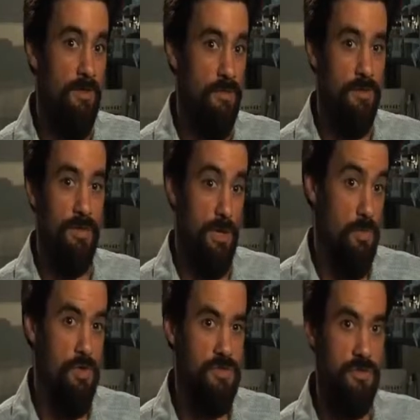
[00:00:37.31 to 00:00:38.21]
they're
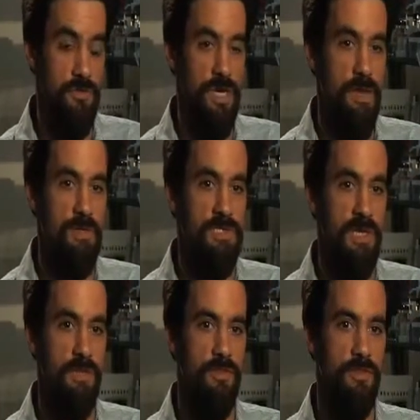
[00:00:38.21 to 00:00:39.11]
immersed in their
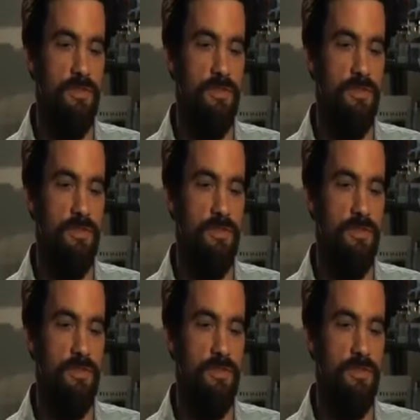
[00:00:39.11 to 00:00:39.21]
habitat, and